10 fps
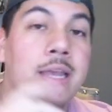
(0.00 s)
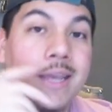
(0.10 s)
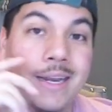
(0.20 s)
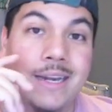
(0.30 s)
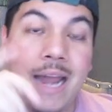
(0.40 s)

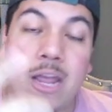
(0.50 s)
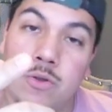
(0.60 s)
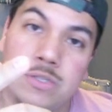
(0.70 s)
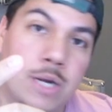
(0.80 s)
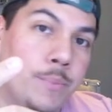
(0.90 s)
and now you
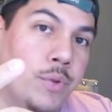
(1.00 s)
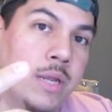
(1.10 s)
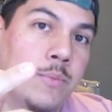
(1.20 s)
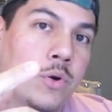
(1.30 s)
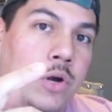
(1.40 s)
can start
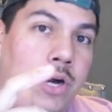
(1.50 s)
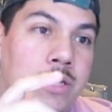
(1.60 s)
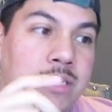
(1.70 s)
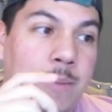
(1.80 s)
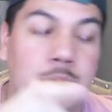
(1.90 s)
playing more
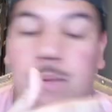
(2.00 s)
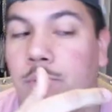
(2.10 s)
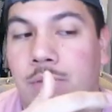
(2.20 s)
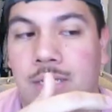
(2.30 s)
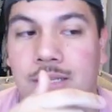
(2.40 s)
cards that
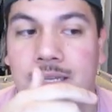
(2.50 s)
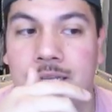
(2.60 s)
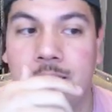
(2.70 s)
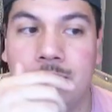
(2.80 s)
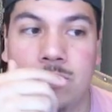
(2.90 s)
manipulate
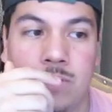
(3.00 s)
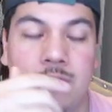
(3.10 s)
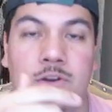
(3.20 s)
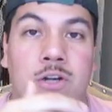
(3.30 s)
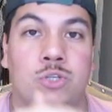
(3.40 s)
the
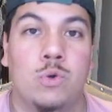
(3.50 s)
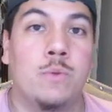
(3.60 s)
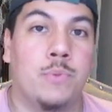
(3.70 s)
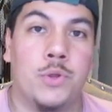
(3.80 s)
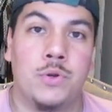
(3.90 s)
graveyard as well,
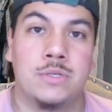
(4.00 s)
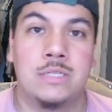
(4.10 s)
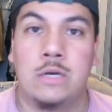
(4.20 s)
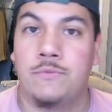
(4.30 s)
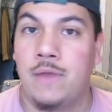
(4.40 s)
both
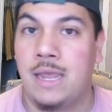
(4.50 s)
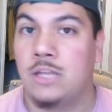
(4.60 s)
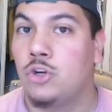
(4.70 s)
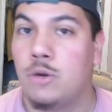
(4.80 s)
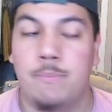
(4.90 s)
yourself
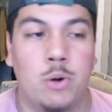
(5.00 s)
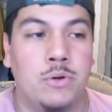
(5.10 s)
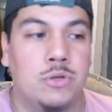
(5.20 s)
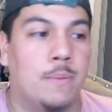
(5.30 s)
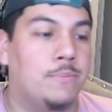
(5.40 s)
and your
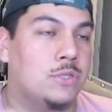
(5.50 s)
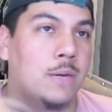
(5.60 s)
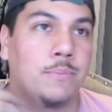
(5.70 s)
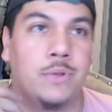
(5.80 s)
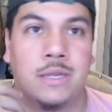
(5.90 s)
opponent. You can
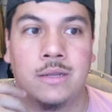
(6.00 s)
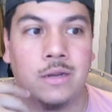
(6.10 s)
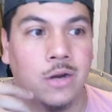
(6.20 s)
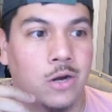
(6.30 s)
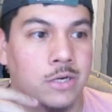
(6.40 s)
start playing
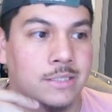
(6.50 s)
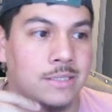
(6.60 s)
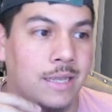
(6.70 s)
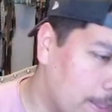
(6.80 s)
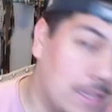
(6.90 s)
cards
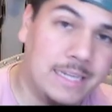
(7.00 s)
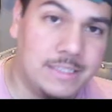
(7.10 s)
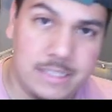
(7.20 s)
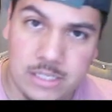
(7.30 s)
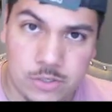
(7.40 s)
like, like
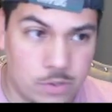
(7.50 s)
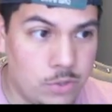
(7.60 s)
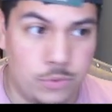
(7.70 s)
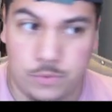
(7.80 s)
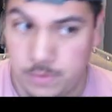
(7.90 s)
DD
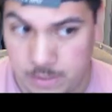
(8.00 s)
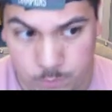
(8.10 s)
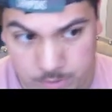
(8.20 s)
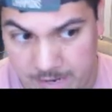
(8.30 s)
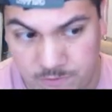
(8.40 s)
Crow
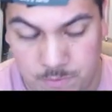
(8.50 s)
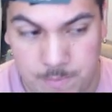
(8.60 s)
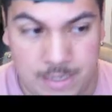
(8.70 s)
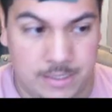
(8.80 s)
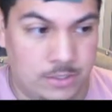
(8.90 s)
would have to be
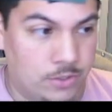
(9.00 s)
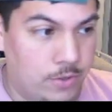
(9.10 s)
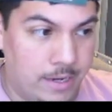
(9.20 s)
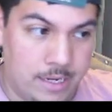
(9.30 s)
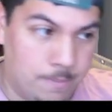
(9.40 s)
main deck to go
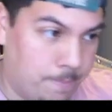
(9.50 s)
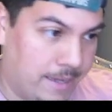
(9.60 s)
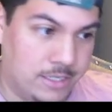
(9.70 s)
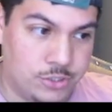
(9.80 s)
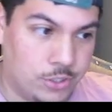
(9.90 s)
ahead and
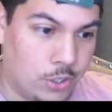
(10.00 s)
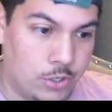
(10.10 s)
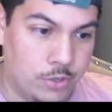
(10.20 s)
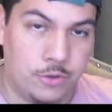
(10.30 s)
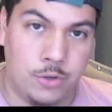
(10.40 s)
banish a
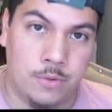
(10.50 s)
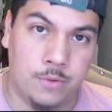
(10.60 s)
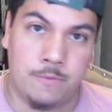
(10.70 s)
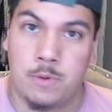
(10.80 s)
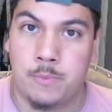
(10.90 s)
card your,
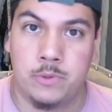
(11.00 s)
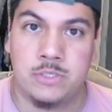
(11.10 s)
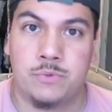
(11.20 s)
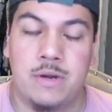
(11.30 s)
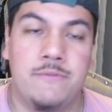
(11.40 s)
from your
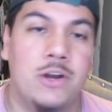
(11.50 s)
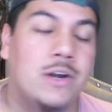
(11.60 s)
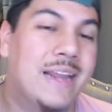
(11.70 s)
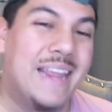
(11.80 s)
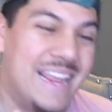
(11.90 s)
opponent's
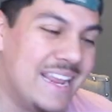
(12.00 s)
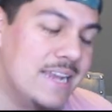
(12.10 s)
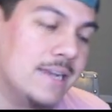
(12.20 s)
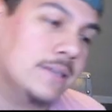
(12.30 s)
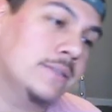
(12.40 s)
graveyard,
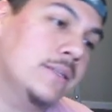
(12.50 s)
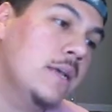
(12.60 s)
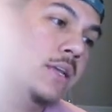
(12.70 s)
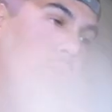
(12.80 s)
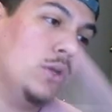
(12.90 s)
and
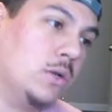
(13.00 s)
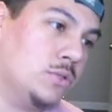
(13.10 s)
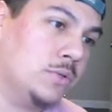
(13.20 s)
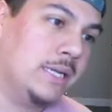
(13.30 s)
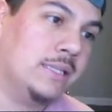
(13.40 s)
you
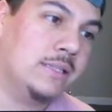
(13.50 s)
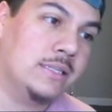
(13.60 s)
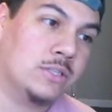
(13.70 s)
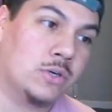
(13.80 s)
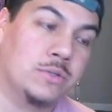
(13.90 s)
also get
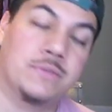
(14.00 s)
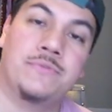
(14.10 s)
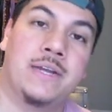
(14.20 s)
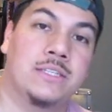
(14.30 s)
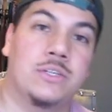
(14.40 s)
this girl's
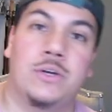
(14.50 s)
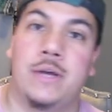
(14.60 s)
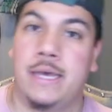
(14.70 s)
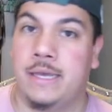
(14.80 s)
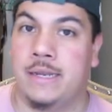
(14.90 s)
effect to go
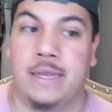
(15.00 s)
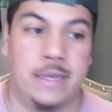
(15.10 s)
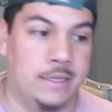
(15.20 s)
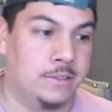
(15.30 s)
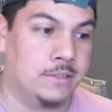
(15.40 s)
ahead
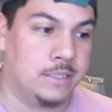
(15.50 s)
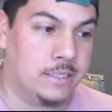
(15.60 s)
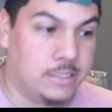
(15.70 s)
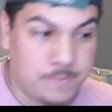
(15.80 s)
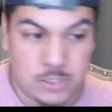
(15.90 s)
and
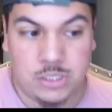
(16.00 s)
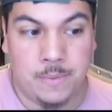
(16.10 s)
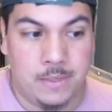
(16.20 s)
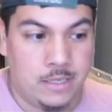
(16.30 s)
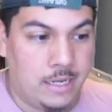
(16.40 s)
uh, special
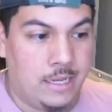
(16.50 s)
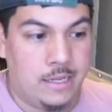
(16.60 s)
summon an